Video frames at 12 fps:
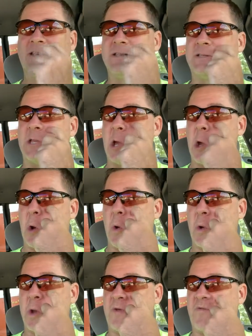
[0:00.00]
So
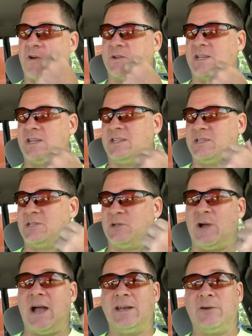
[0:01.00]
when you first get the
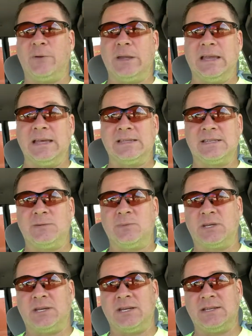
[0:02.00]
shoe, I had to relace it
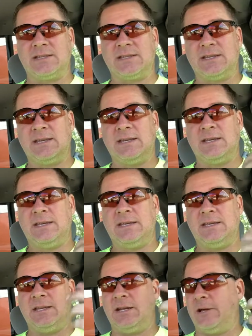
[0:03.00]
because,
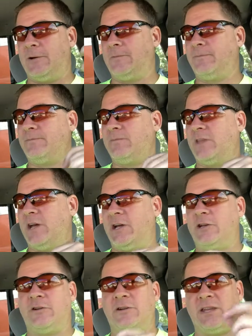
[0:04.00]
you know, the
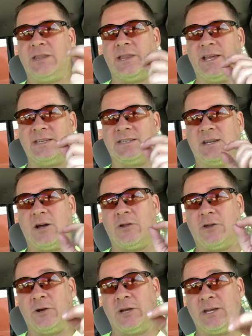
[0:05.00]
underneath lacing,
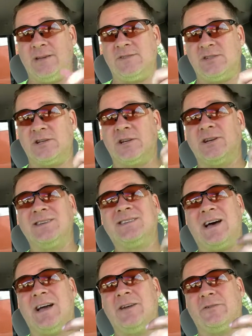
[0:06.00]
although it gives you a good
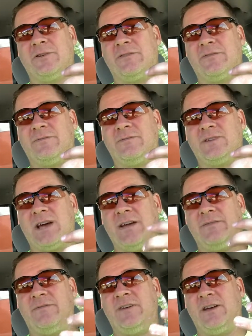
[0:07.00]
tight on your
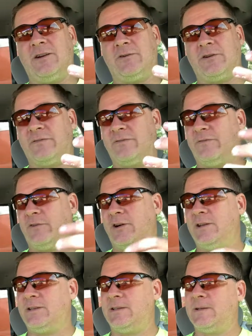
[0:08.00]
tight fit on your
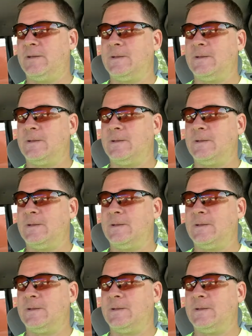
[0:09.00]
foot,